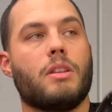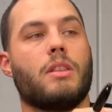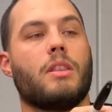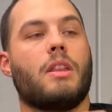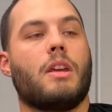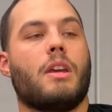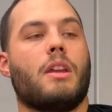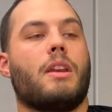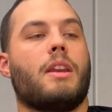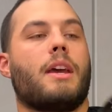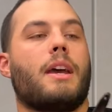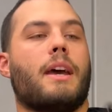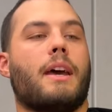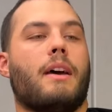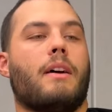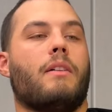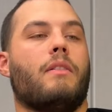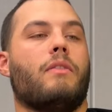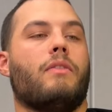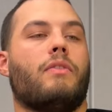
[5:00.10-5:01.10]
then
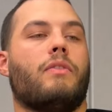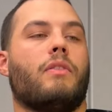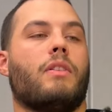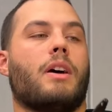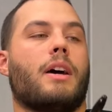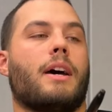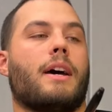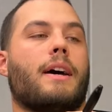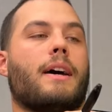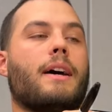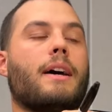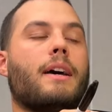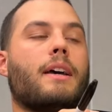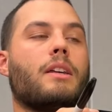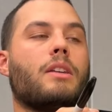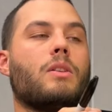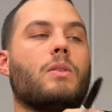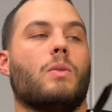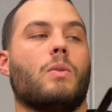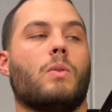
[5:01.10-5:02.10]
have
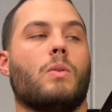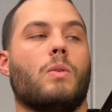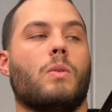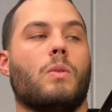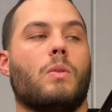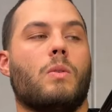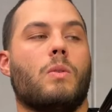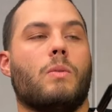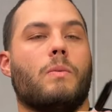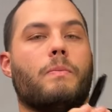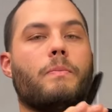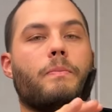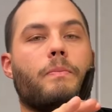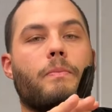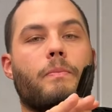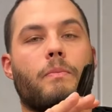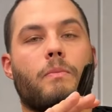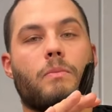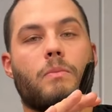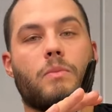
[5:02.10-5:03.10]
your
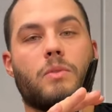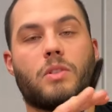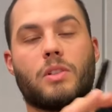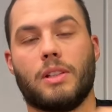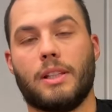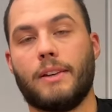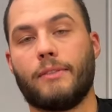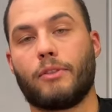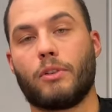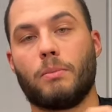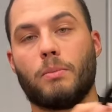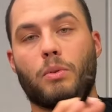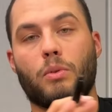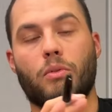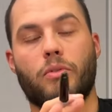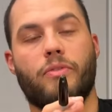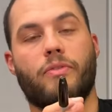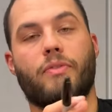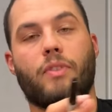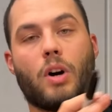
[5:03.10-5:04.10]
deliverable
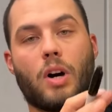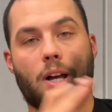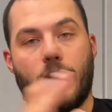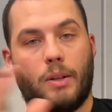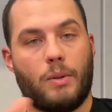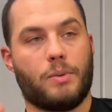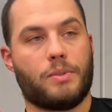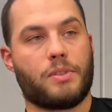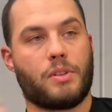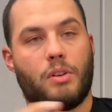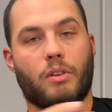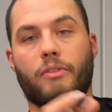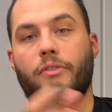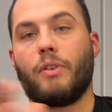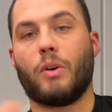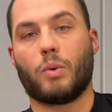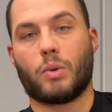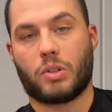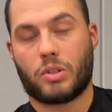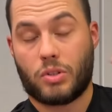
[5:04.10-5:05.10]
file, so your
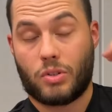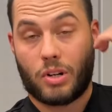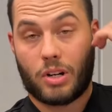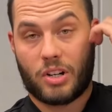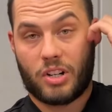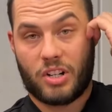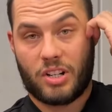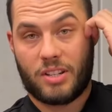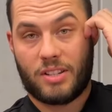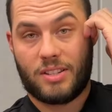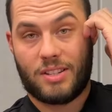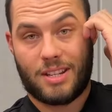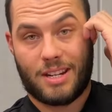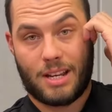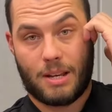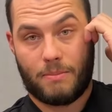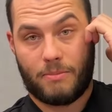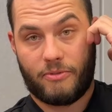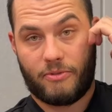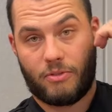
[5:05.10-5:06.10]
folder structure set
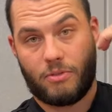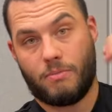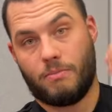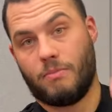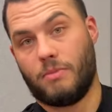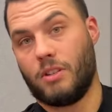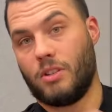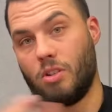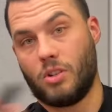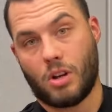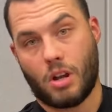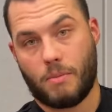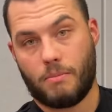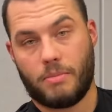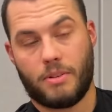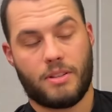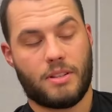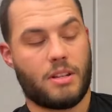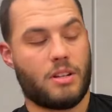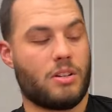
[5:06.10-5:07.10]
up from the jump,
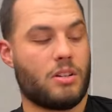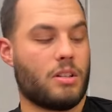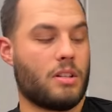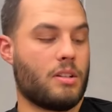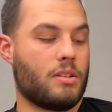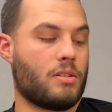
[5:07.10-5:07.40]
essentially.